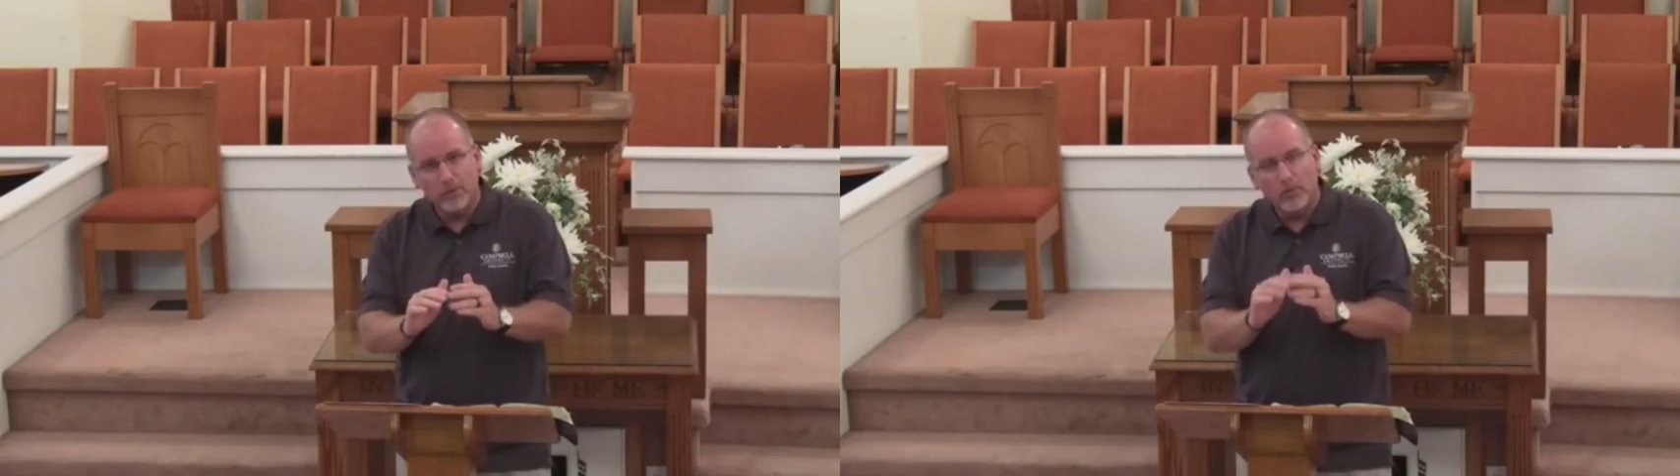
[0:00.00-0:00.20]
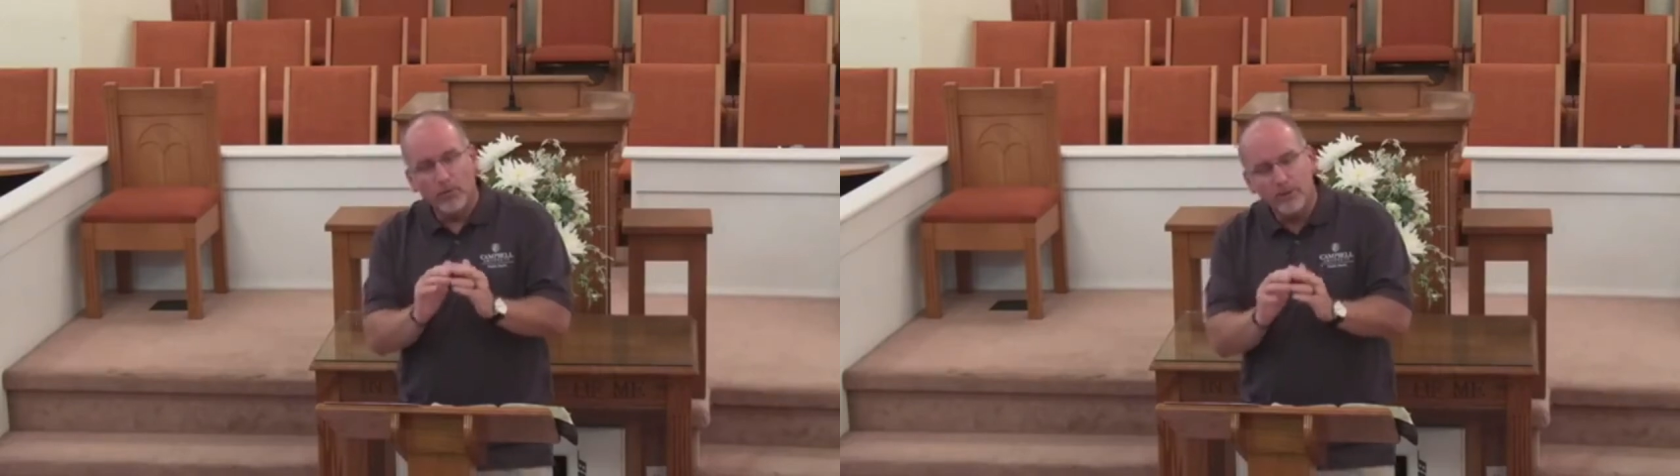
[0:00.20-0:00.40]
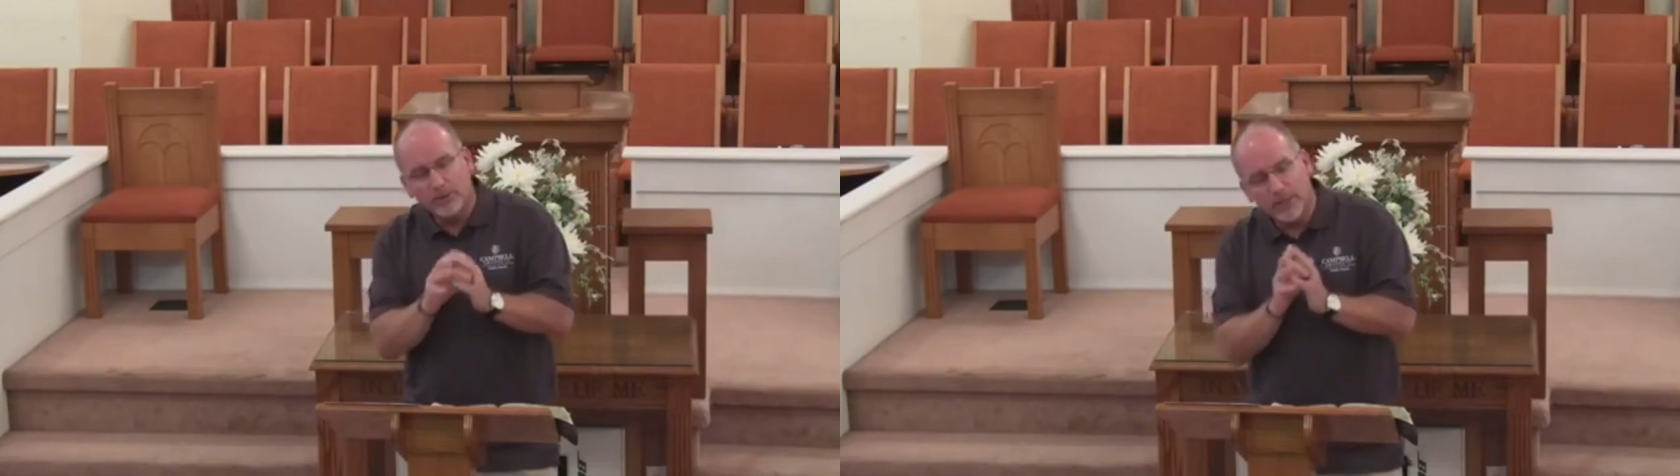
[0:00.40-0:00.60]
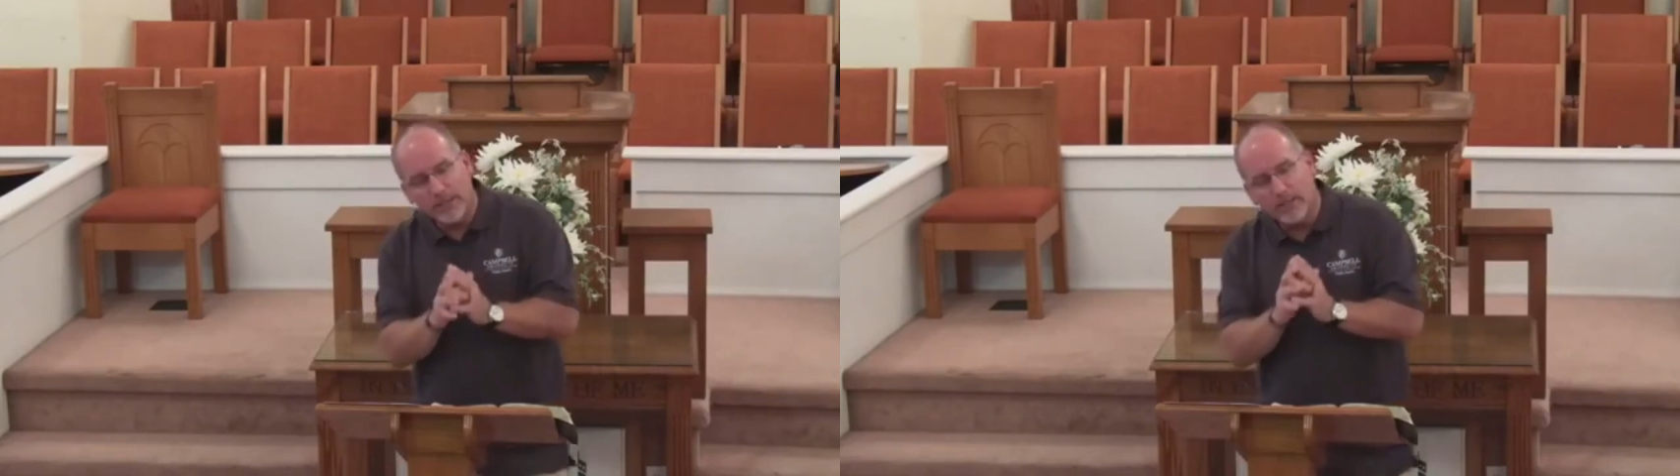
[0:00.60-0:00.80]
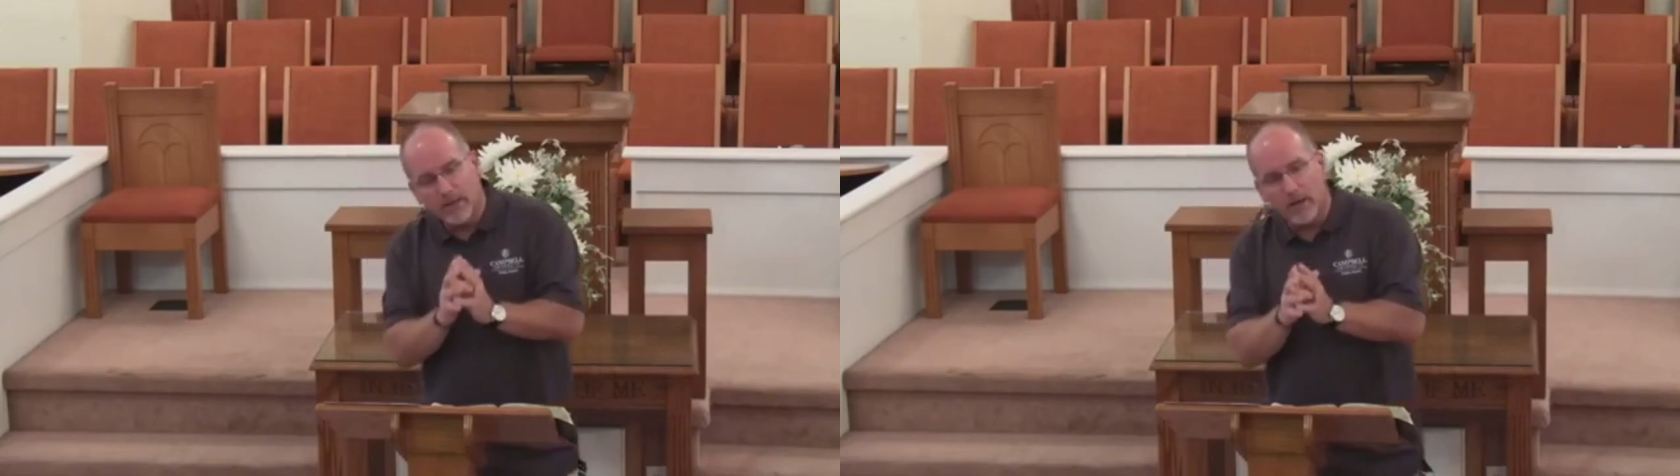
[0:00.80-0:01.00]
We see
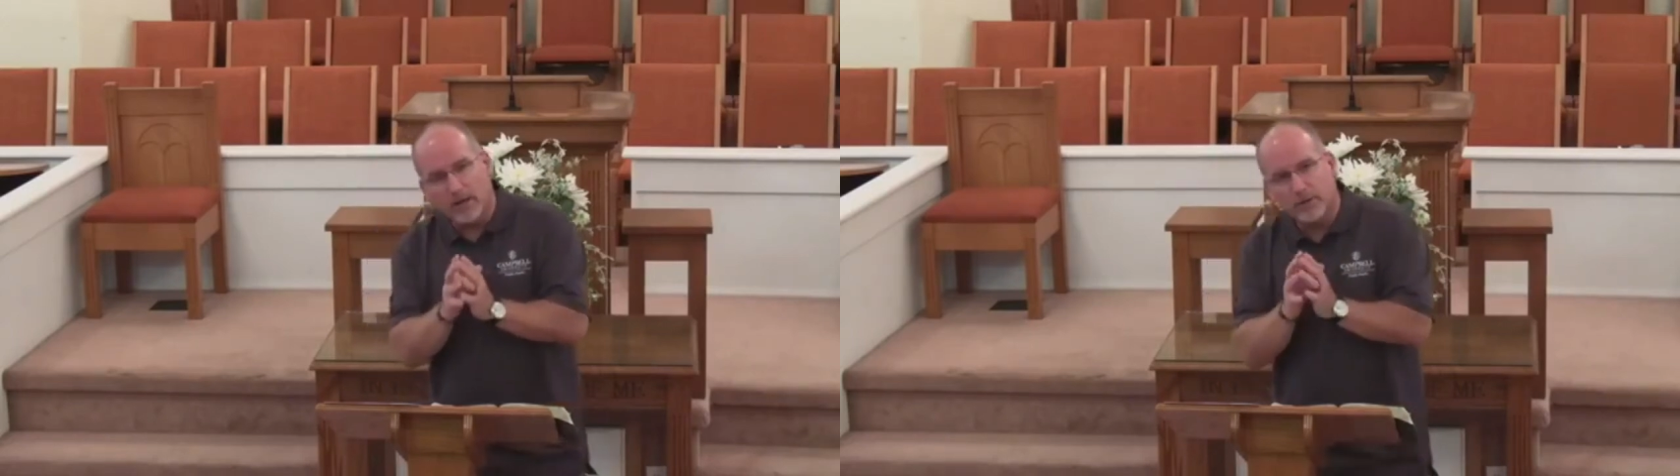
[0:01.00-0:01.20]
God